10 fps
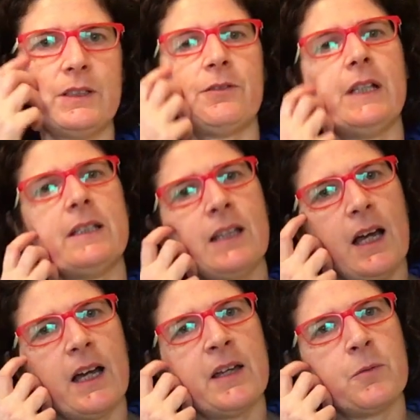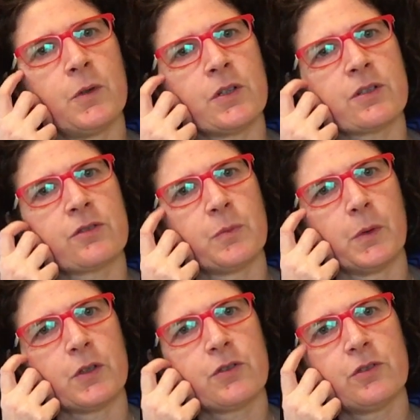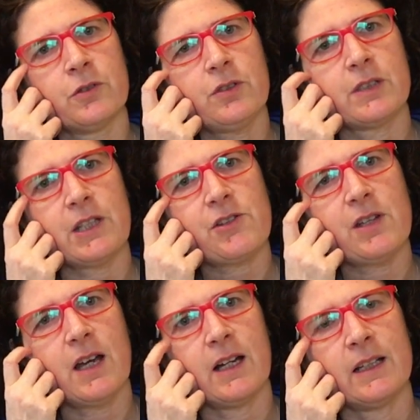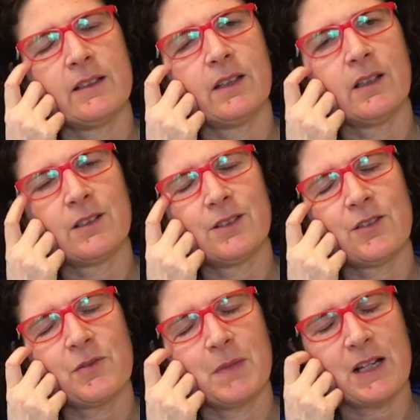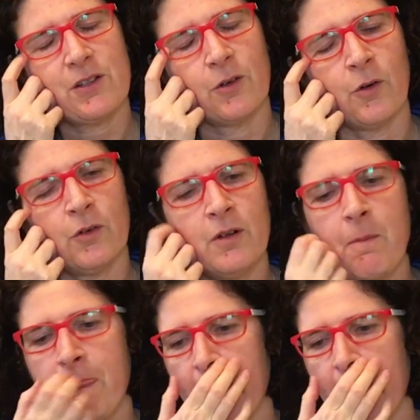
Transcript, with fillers: retreat I was supposed to stitch, I didn't stitch much at all